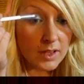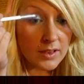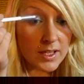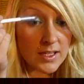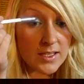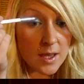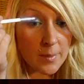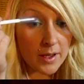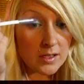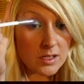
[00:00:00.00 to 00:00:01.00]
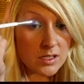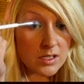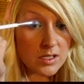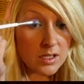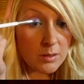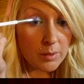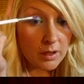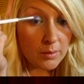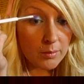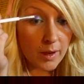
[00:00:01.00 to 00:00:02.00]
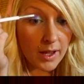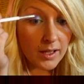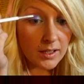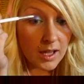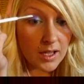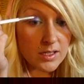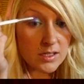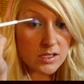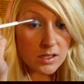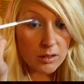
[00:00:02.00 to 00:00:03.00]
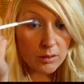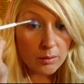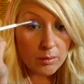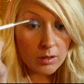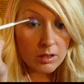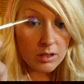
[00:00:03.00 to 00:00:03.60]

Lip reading: And this I'm actually just going to put right next to